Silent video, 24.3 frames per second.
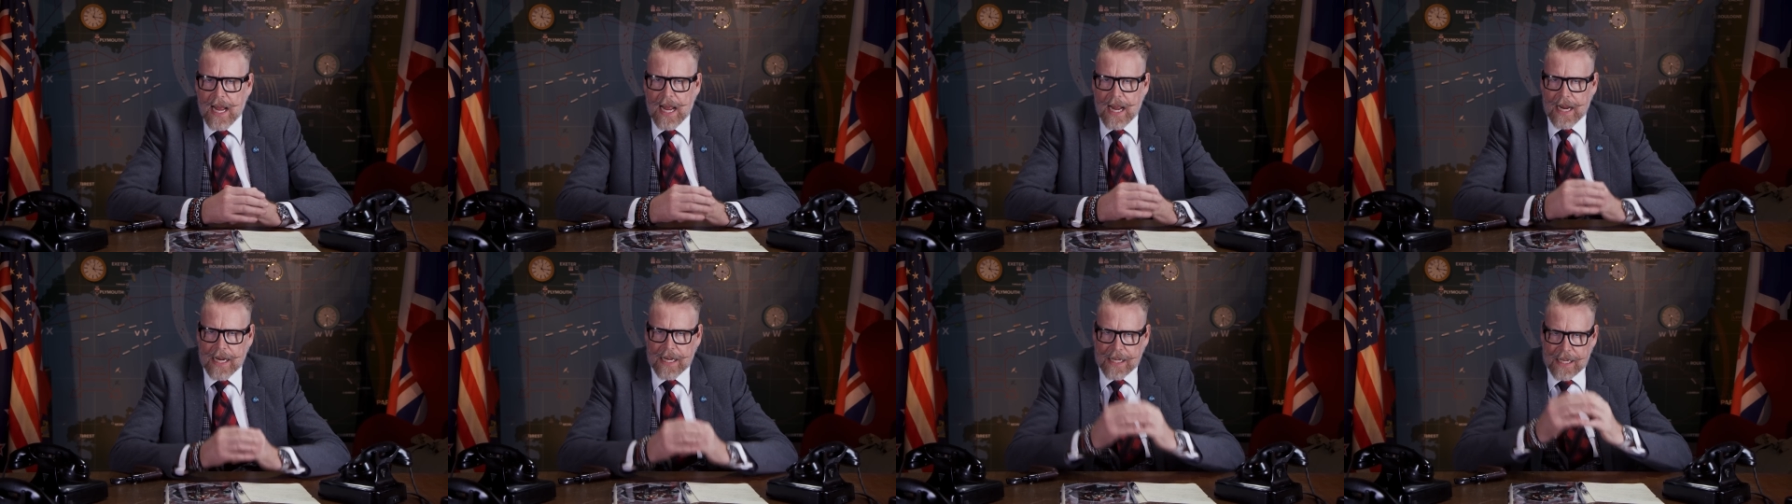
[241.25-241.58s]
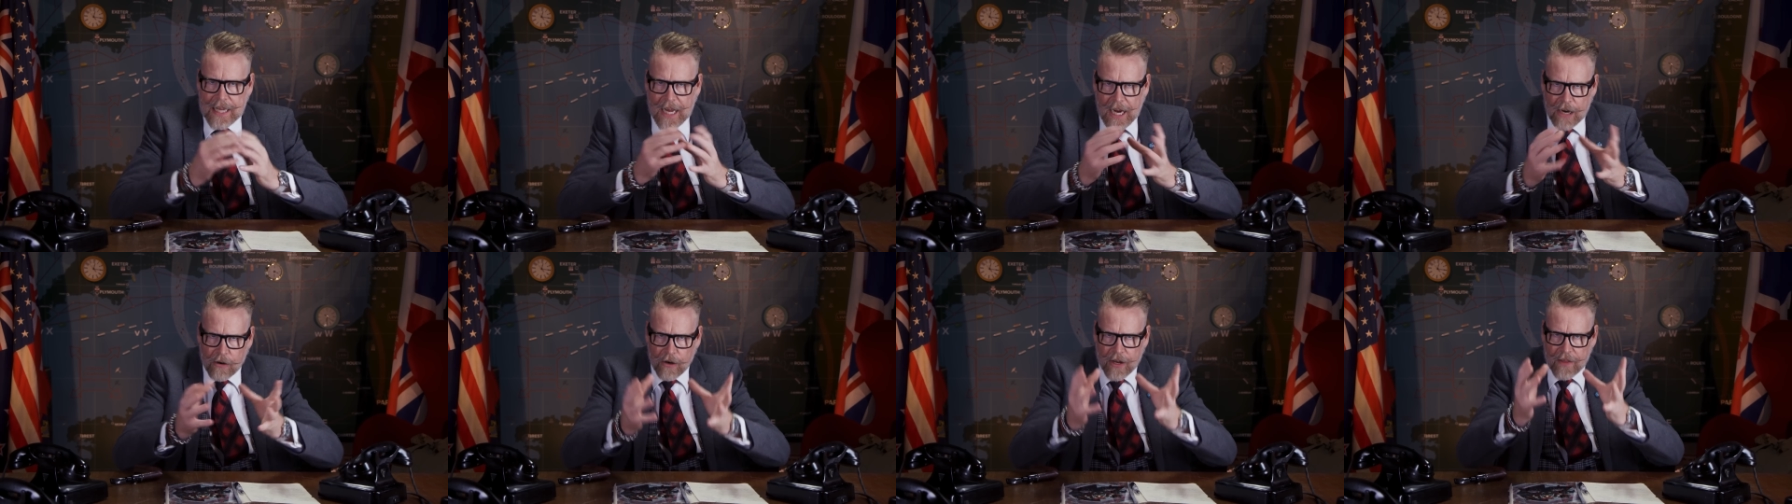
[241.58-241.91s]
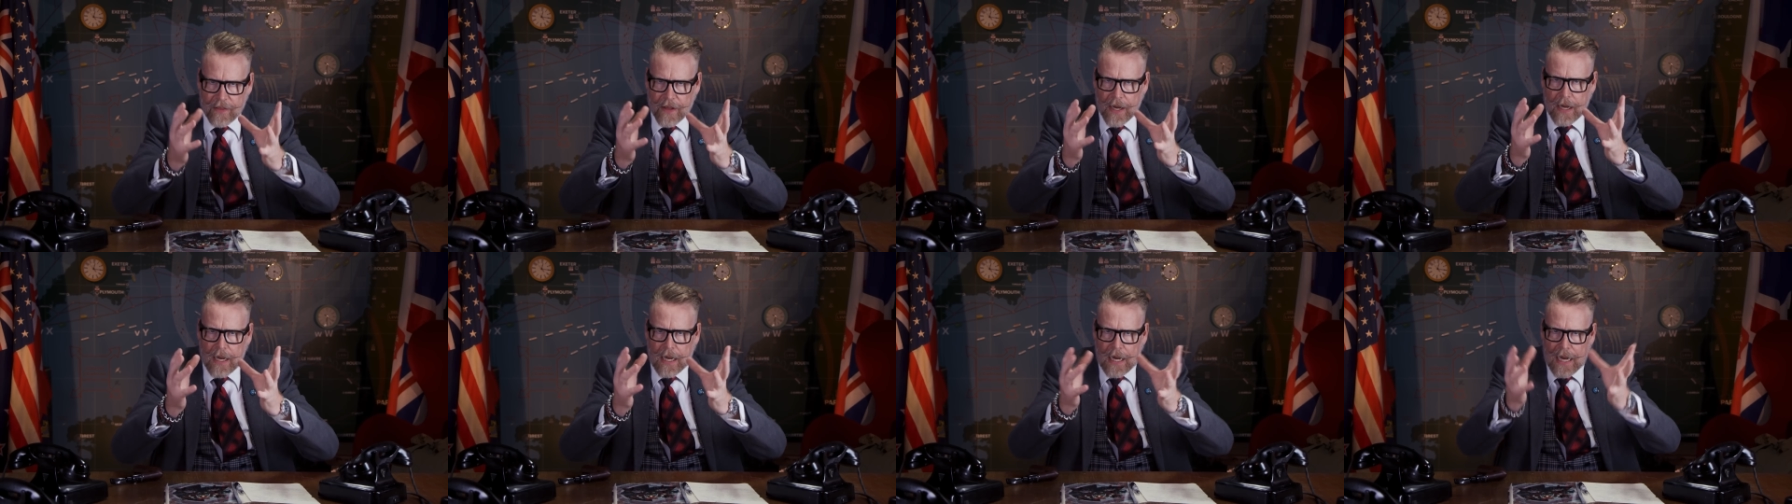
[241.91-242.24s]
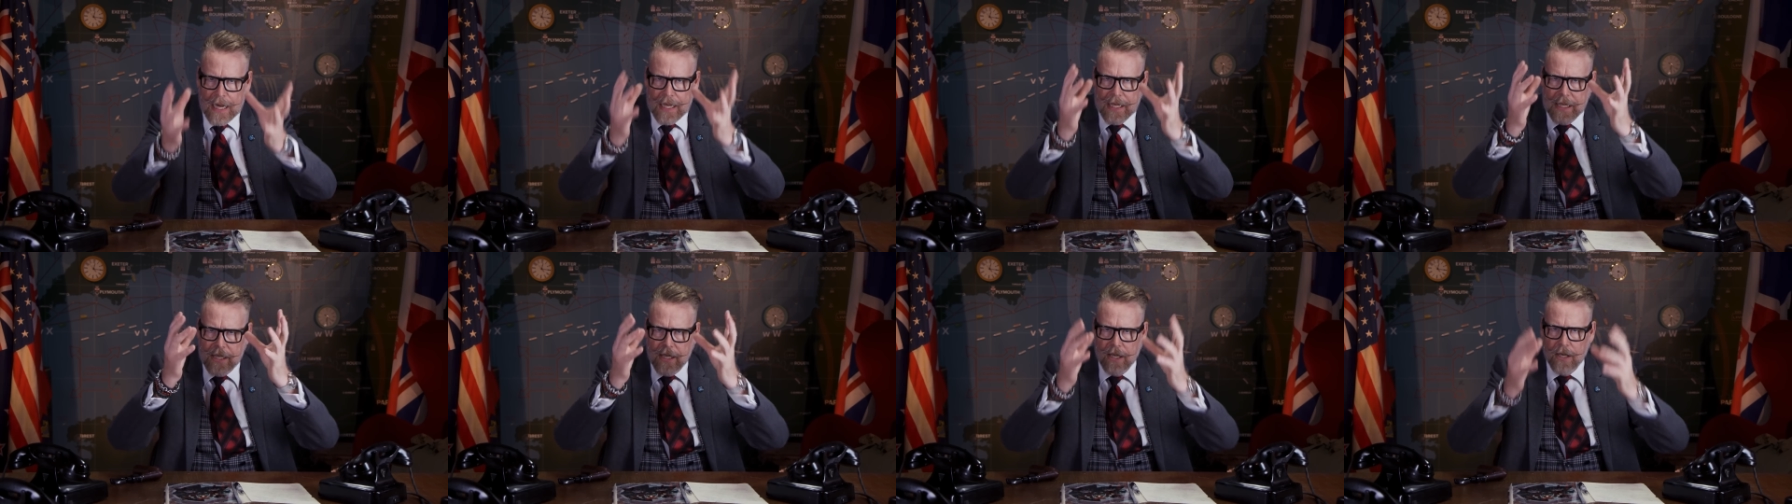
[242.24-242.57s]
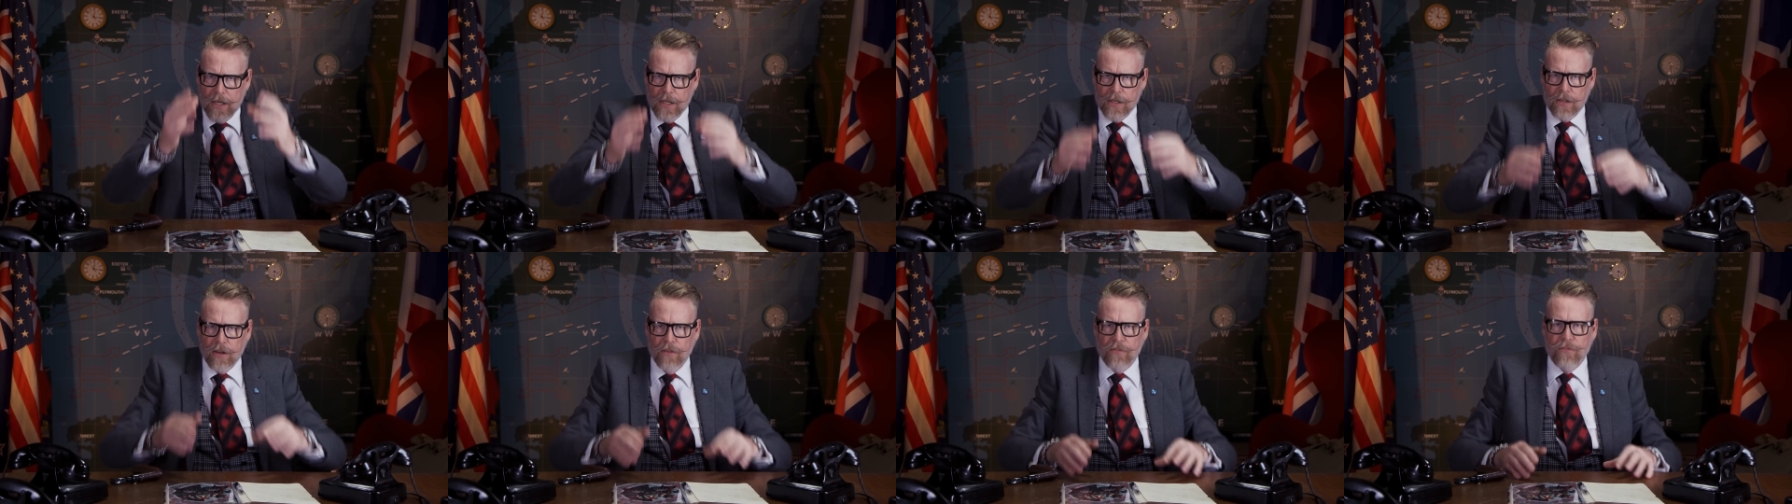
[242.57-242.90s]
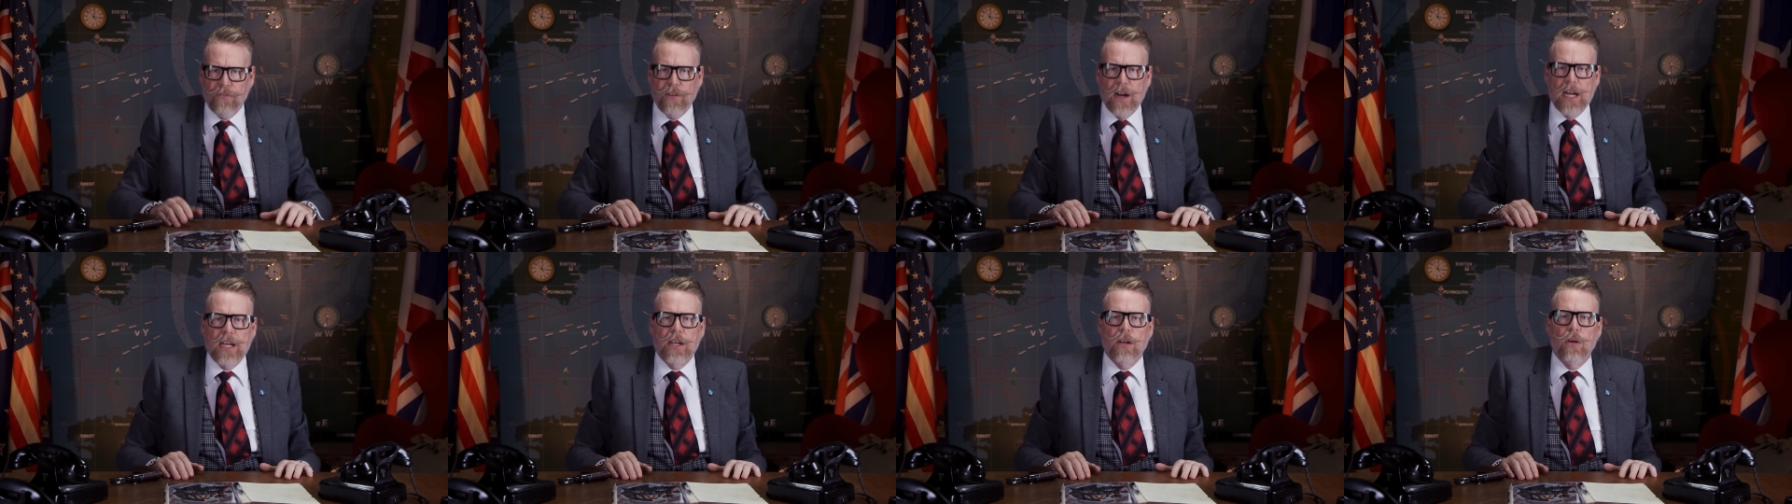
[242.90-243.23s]
and carry the Reich to
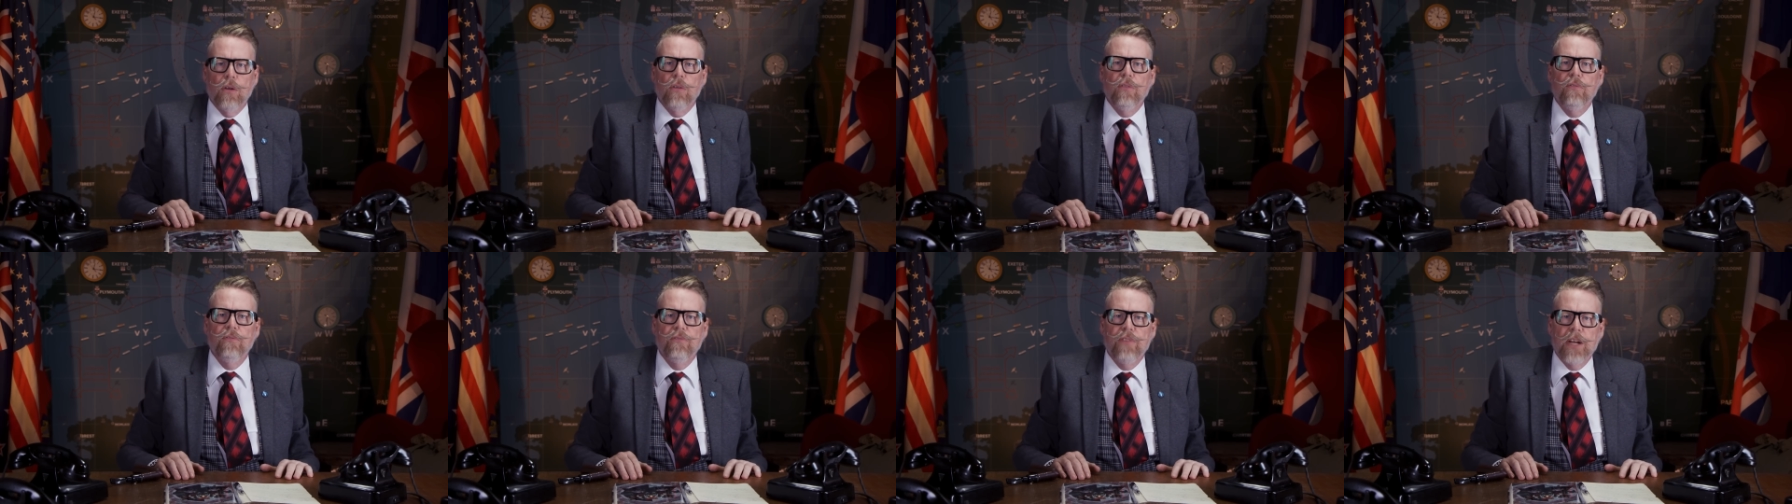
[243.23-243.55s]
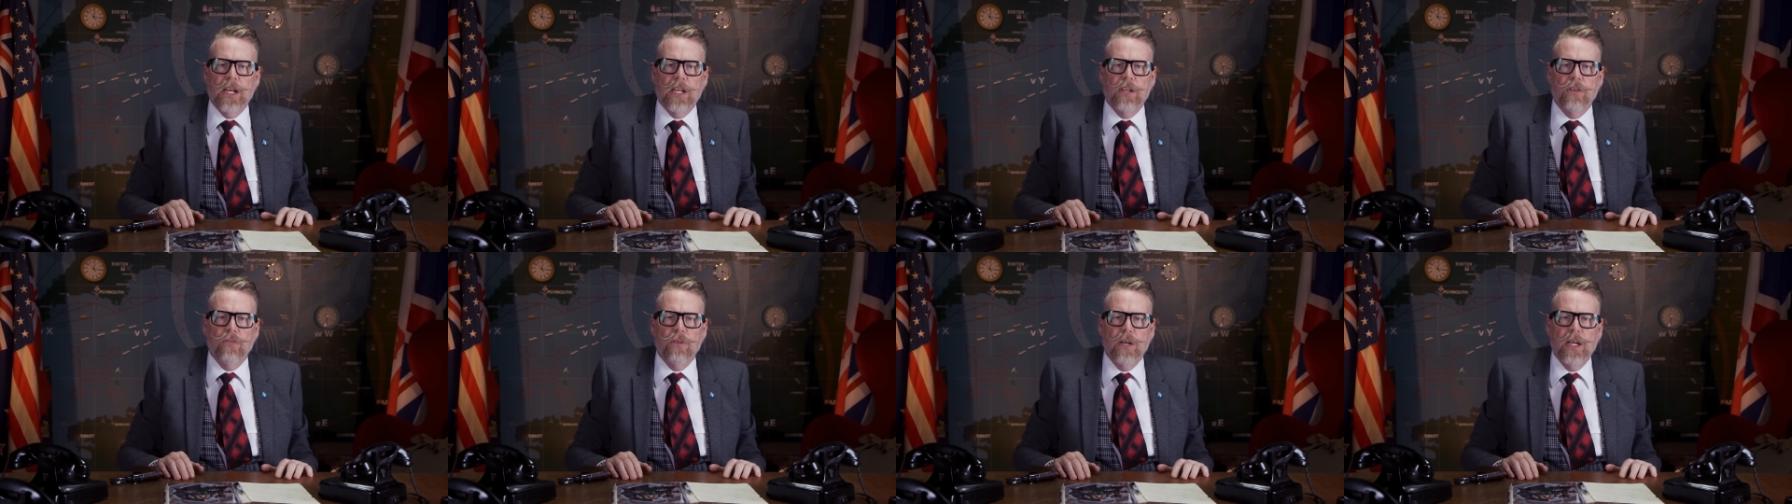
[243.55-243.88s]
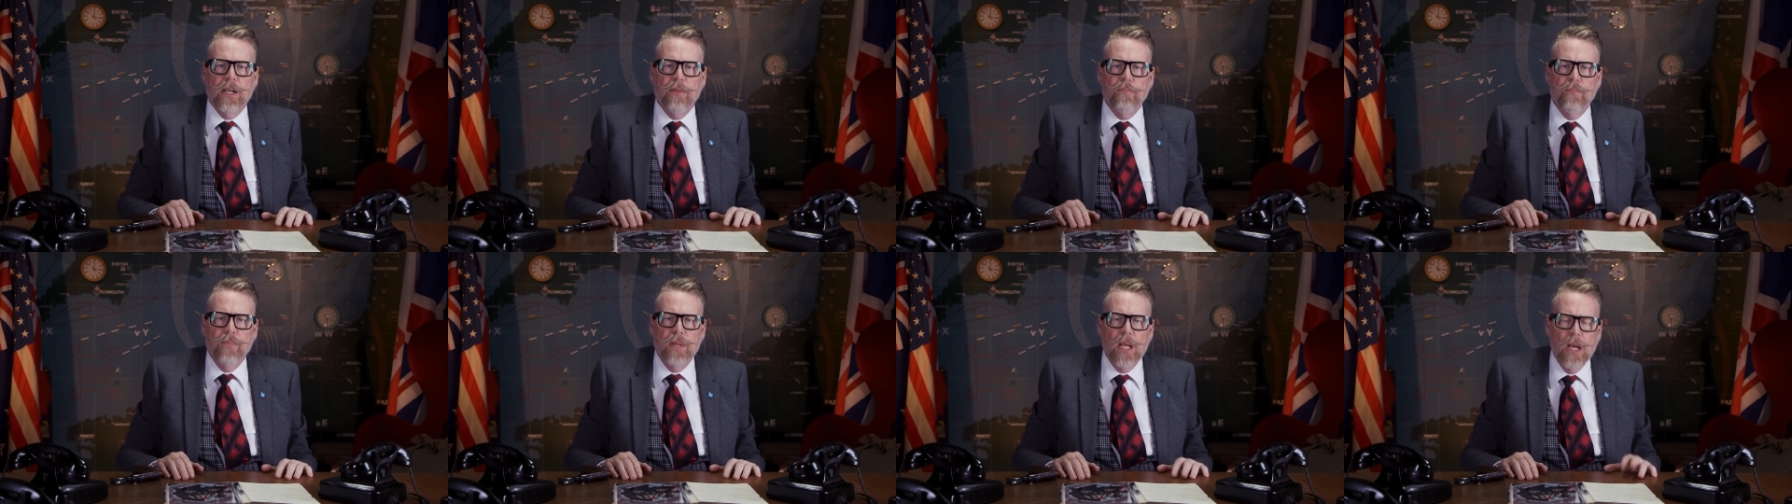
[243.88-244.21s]
final victory.